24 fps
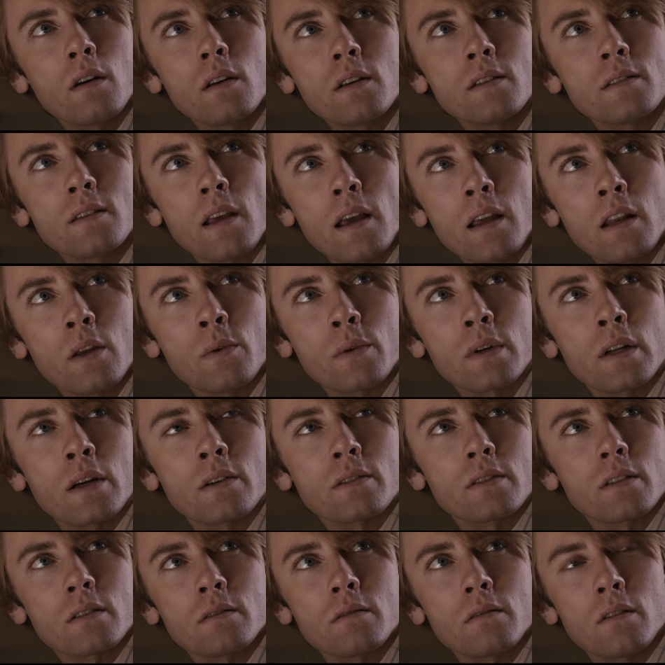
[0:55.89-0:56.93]
is anyone
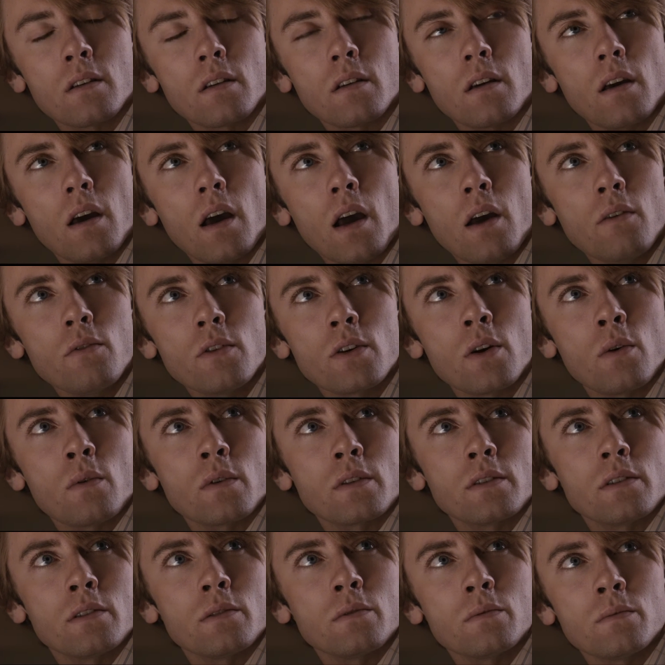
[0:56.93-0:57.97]
else ever
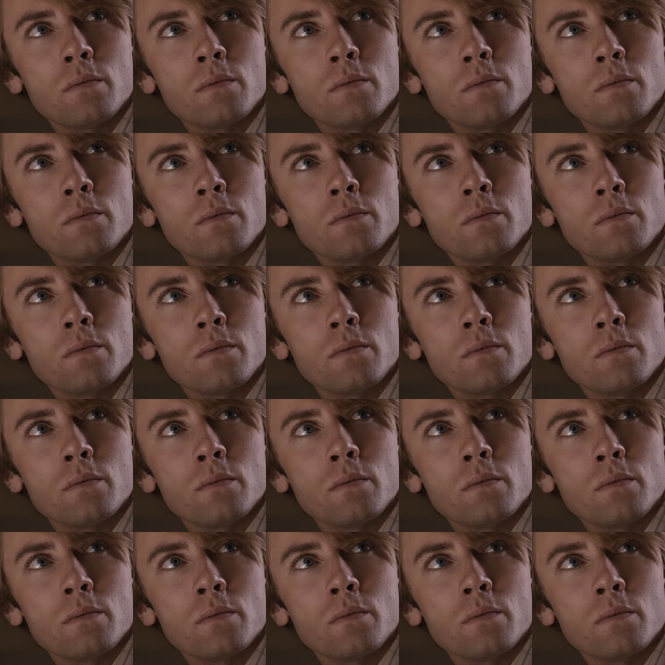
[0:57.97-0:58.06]
going to?